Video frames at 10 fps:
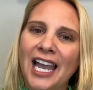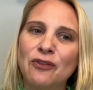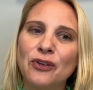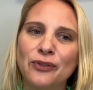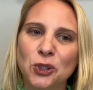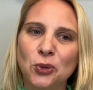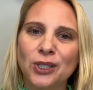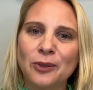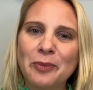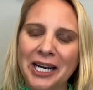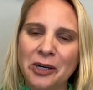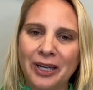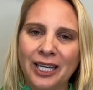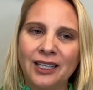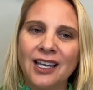have a visual
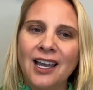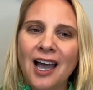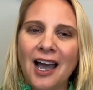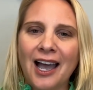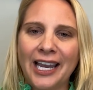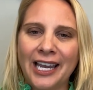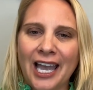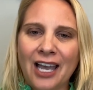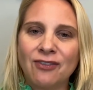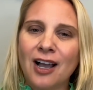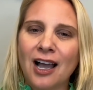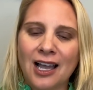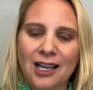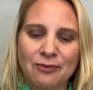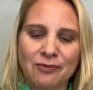impairment. I have
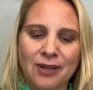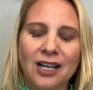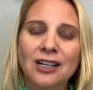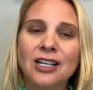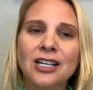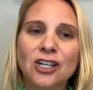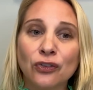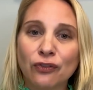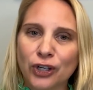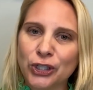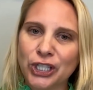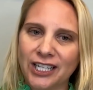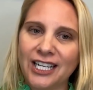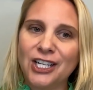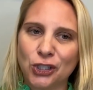a
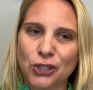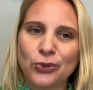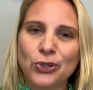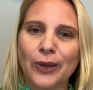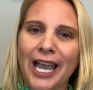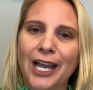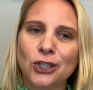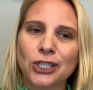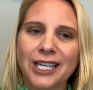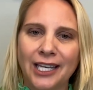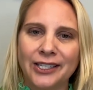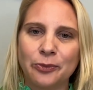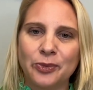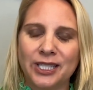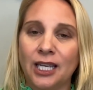conversion issue. So, I actually end
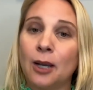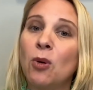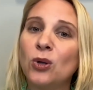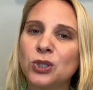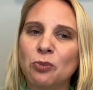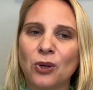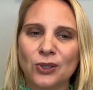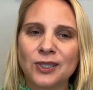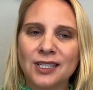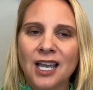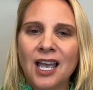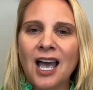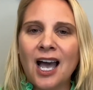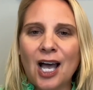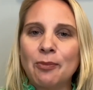up seeing multiples.
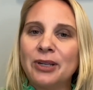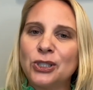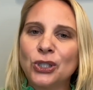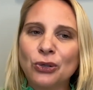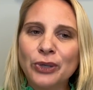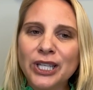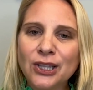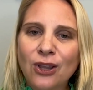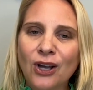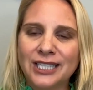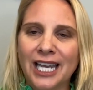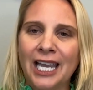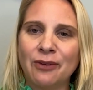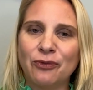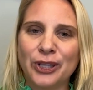And it took a really long
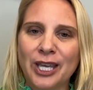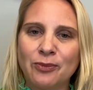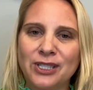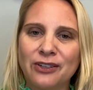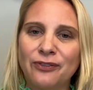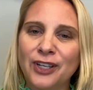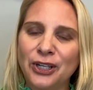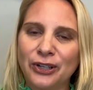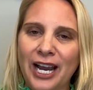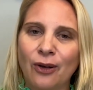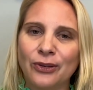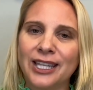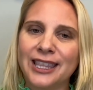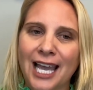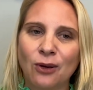time for them to figure out
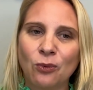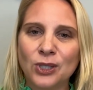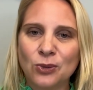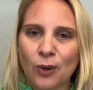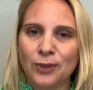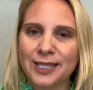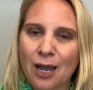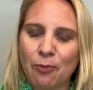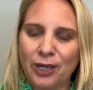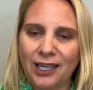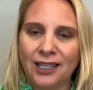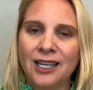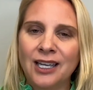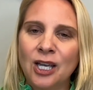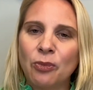that that was what was happening.
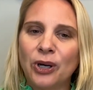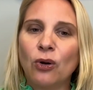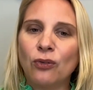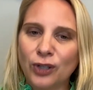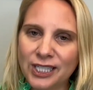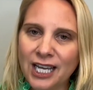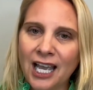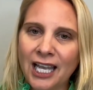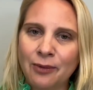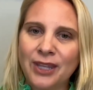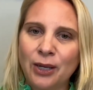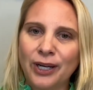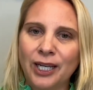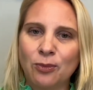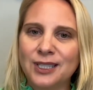But over time, they
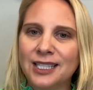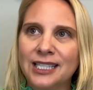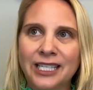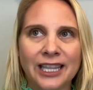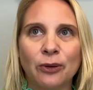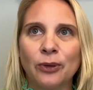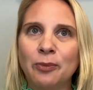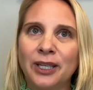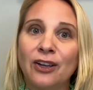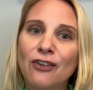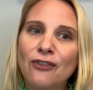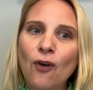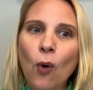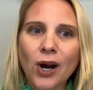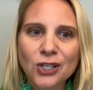were able to see there would be
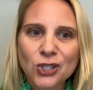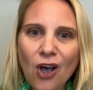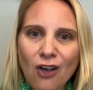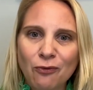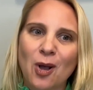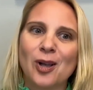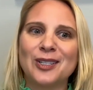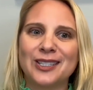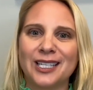4 softballs